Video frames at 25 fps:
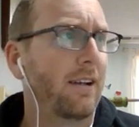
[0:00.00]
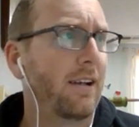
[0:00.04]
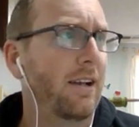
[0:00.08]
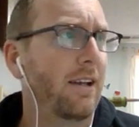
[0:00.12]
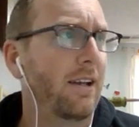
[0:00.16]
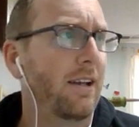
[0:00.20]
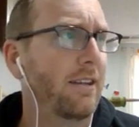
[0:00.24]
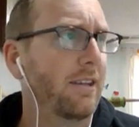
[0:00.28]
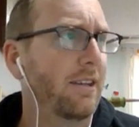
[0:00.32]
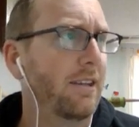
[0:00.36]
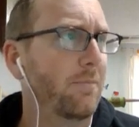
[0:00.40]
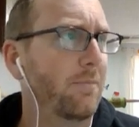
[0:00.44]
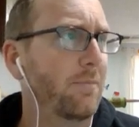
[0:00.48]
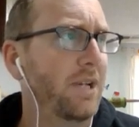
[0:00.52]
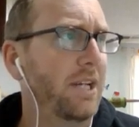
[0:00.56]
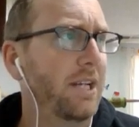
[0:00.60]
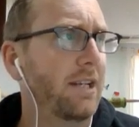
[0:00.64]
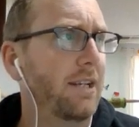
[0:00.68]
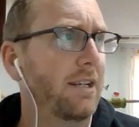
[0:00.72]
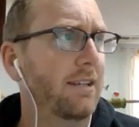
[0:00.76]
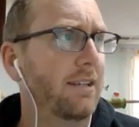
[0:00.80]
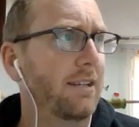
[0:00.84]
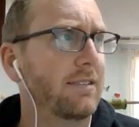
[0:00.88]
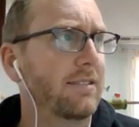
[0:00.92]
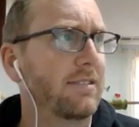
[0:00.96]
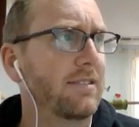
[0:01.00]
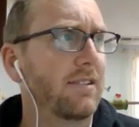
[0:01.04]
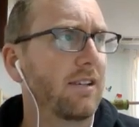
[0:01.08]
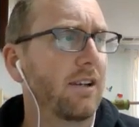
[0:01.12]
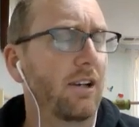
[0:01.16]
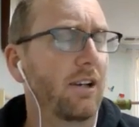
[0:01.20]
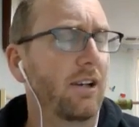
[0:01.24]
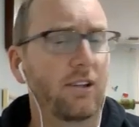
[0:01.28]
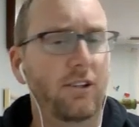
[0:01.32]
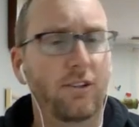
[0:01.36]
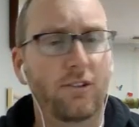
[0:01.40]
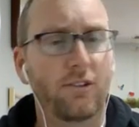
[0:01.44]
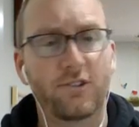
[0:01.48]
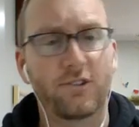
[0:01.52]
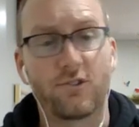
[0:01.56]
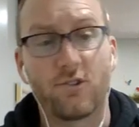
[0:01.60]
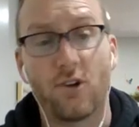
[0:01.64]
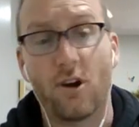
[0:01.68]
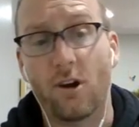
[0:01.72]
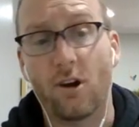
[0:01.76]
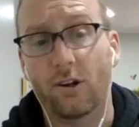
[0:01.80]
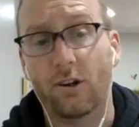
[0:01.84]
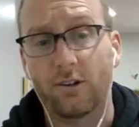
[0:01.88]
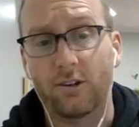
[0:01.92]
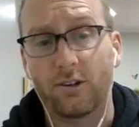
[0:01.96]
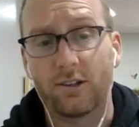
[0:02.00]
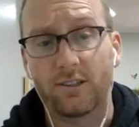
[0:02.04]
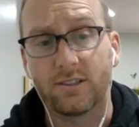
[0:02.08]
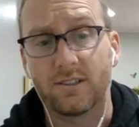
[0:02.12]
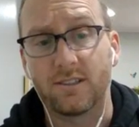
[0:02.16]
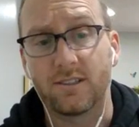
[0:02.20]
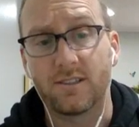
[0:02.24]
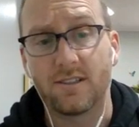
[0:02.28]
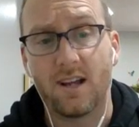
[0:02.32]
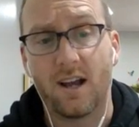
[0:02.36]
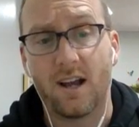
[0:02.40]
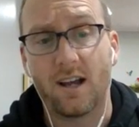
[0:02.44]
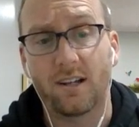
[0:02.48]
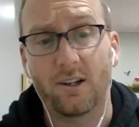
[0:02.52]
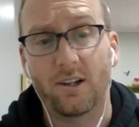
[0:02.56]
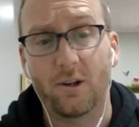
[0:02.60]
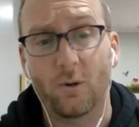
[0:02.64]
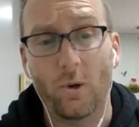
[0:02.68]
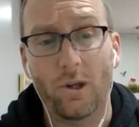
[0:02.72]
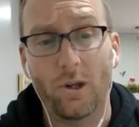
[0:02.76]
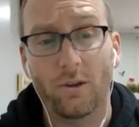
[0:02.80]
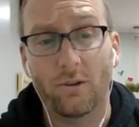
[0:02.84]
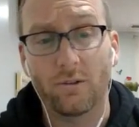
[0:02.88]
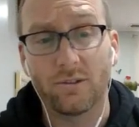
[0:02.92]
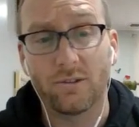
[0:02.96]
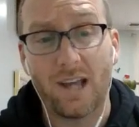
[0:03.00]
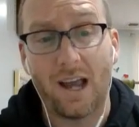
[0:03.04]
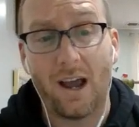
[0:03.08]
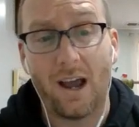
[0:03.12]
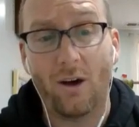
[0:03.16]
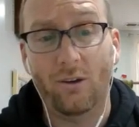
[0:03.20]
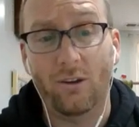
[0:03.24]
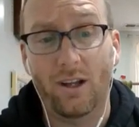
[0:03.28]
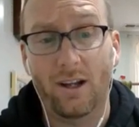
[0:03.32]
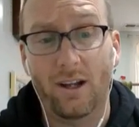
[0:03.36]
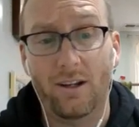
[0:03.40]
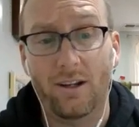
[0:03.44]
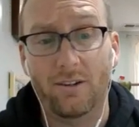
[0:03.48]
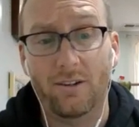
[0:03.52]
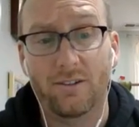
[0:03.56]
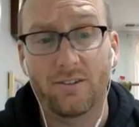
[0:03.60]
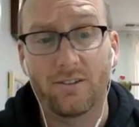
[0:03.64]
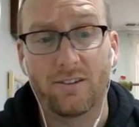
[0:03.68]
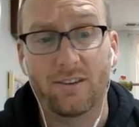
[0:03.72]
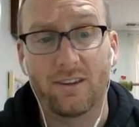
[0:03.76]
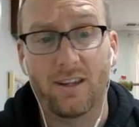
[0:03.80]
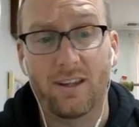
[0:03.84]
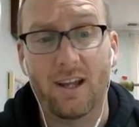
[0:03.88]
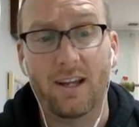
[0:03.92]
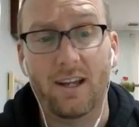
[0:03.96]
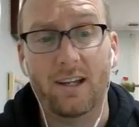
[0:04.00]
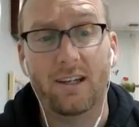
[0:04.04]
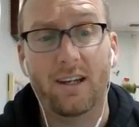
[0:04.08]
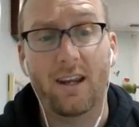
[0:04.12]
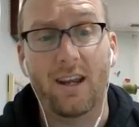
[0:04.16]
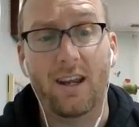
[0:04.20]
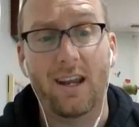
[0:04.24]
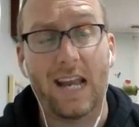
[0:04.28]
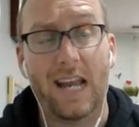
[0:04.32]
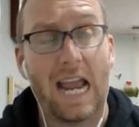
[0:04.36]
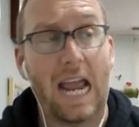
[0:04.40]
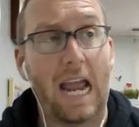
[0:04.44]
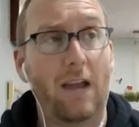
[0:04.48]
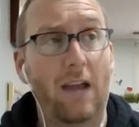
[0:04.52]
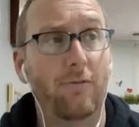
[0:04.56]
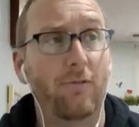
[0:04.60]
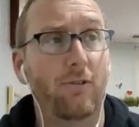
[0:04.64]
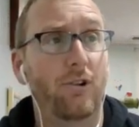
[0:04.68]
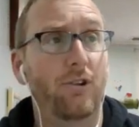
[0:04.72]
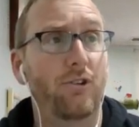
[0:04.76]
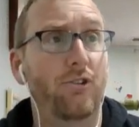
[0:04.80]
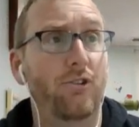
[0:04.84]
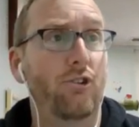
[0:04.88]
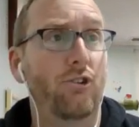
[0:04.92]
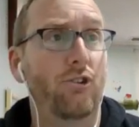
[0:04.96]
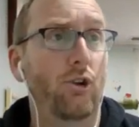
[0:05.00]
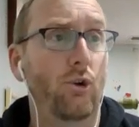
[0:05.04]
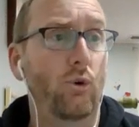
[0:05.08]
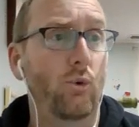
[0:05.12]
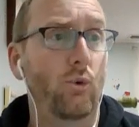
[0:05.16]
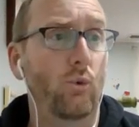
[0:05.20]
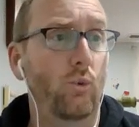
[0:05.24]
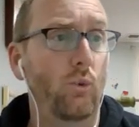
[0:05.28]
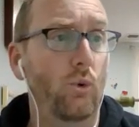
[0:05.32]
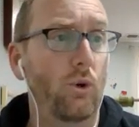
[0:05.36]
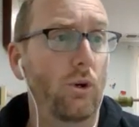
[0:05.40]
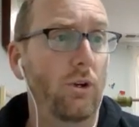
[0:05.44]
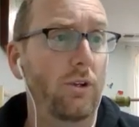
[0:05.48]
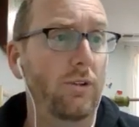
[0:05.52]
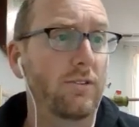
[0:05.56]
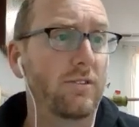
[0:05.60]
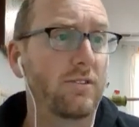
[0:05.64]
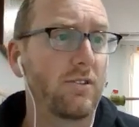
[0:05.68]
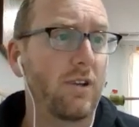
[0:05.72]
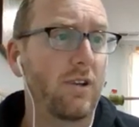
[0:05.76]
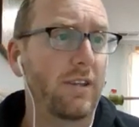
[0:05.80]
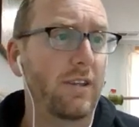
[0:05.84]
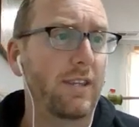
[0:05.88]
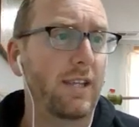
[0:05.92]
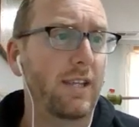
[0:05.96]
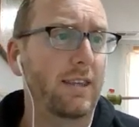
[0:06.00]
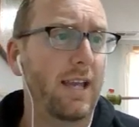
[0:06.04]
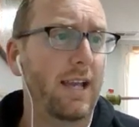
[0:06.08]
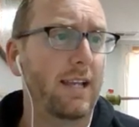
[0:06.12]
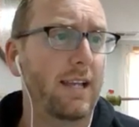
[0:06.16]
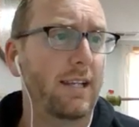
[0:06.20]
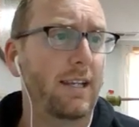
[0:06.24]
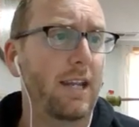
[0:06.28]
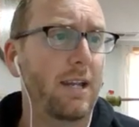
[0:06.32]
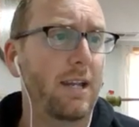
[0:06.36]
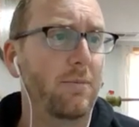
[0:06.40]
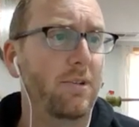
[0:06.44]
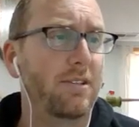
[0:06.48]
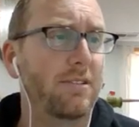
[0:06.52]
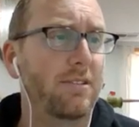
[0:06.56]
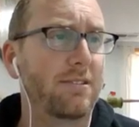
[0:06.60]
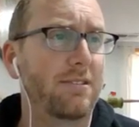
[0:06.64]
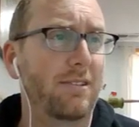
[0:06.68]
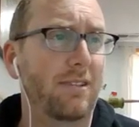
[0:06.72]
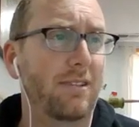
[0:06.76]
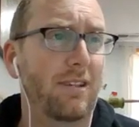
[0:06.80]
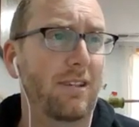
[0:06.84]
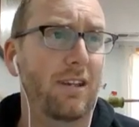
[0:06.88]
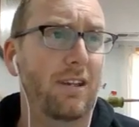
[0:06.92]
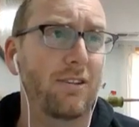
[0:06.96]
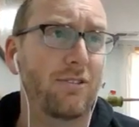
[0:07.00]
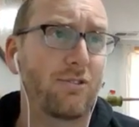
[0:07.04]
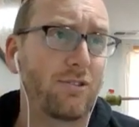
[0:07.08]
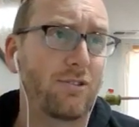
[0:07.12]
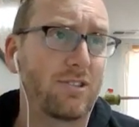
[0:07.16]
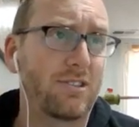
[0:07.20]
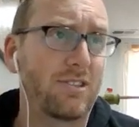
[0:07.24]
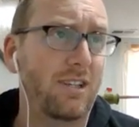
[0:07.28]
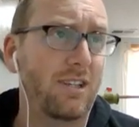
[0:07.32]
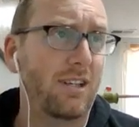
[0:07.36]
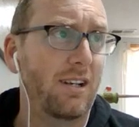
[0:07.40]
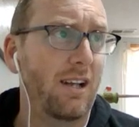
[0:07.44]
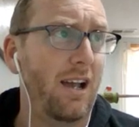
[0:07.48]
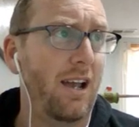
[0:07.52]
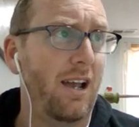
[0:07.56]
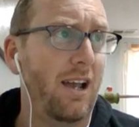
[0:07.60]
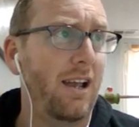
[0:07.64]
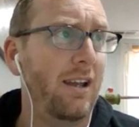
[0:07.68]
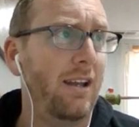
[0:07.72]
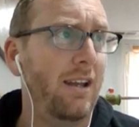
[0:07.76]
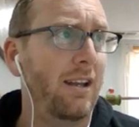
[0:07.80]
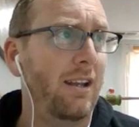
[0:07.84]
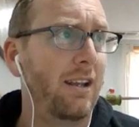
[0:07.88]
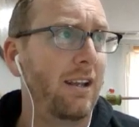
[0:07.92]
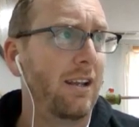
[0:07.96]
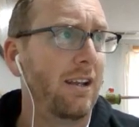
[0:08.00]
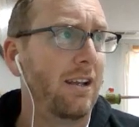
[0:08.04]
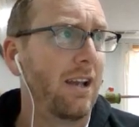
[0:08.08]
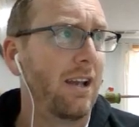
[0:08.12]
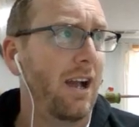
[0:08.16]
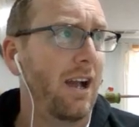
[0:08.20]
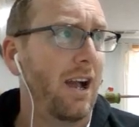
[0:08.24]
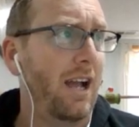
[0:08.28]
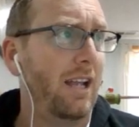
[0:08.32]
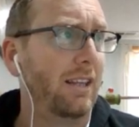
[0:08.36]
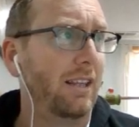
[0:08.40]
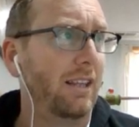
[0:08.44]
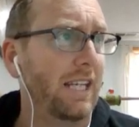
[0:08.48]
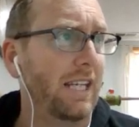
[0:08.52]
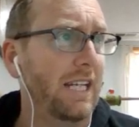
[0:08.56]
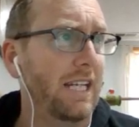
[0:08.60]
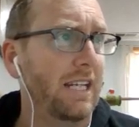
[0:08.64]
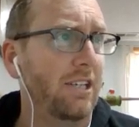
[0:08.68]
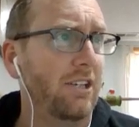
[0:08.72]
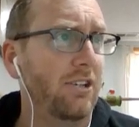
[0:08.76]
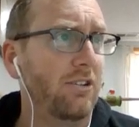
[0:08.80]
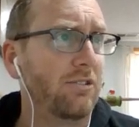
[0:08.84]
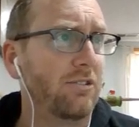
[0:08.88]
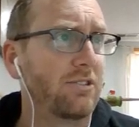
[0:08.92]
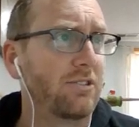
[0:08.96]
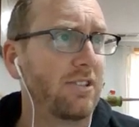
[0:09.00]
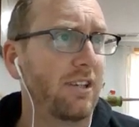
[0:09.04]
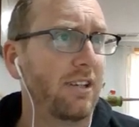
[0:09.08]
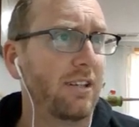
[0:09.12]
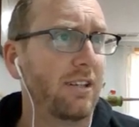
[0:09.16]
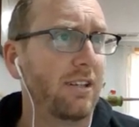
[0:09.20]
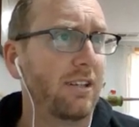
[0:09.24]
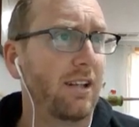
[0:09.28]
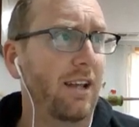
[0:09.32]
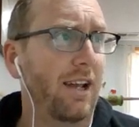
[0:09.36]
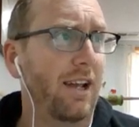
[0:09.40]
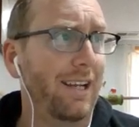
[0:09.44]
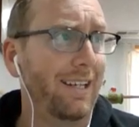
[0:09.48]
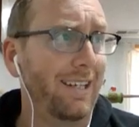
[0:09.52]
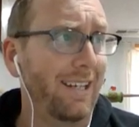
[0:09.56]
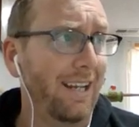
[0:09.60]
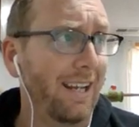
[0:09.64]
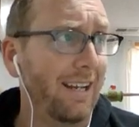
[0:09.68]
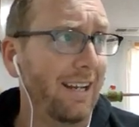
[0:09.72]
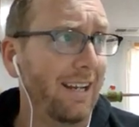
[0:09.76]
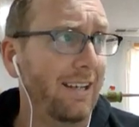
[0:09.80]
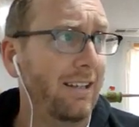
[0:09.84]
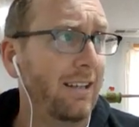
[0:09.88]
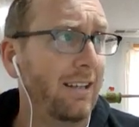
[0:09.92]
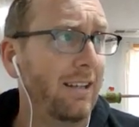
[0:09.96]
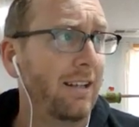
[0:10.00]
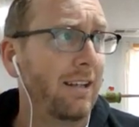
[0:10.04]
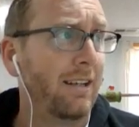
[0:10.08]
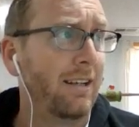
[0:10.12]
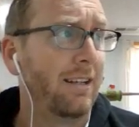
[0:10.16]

And then the median's a little stronger because it's not going to weigh those outliers like an average would. So I think that game is interesting. I lean Houston. I get it.